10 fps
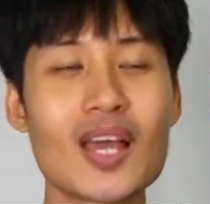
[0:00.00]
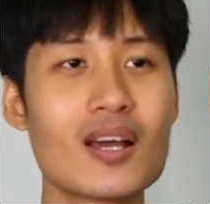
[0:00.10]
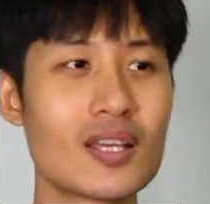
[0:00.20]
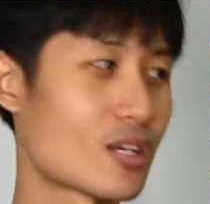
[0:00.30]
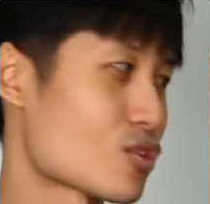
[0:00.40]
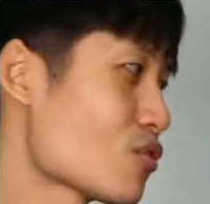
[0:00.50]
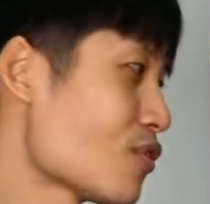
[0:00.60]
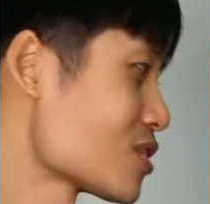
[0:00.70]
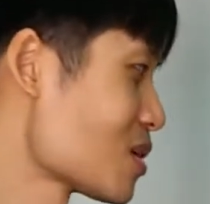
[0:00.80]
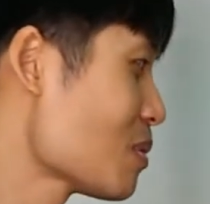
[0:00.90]
Yeah, so
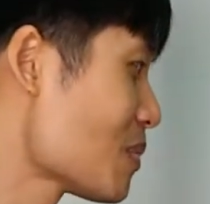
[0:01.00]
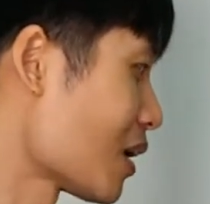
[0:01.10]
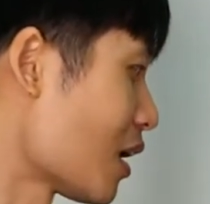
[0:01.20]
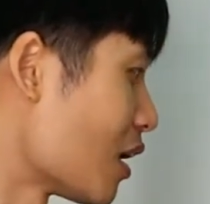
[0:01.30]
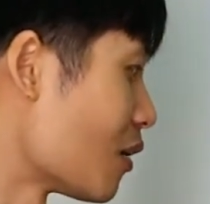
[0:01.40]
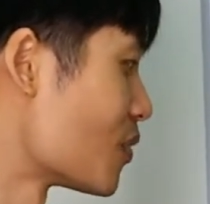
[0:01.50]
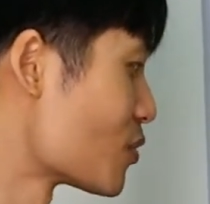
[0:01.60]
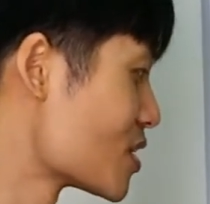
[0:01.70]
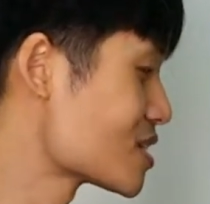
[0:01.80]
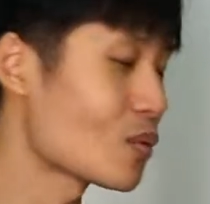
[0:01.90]
for SaberMach, the
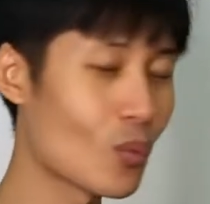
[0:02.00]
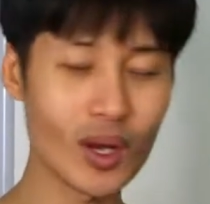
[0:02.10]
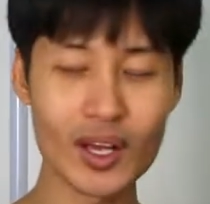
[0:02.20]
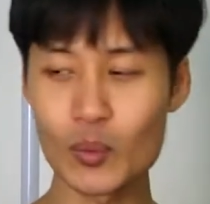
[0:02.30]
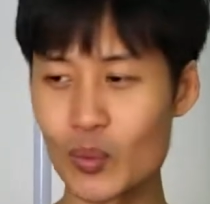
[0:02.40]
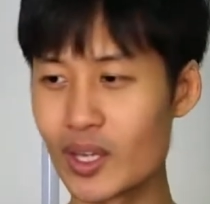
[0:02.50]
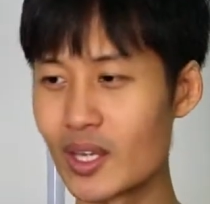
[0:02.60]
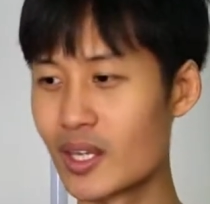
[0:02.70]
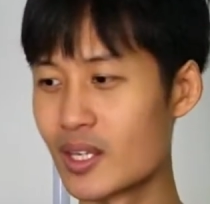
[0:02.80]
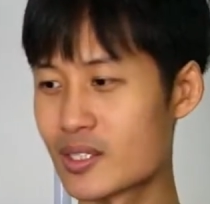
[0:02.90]
reason why
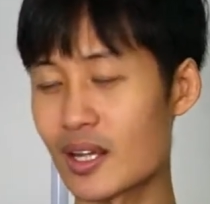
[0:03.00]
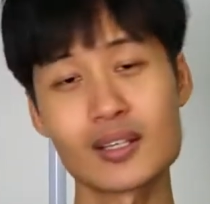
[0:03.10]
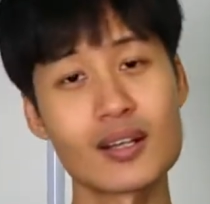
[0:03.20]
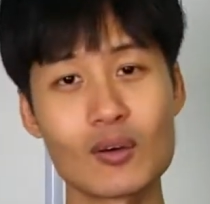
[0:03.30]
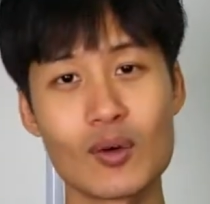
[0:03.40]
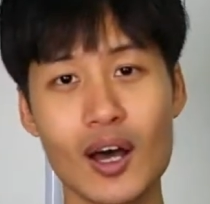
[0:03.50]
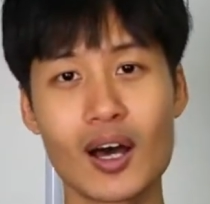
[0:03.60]
we started out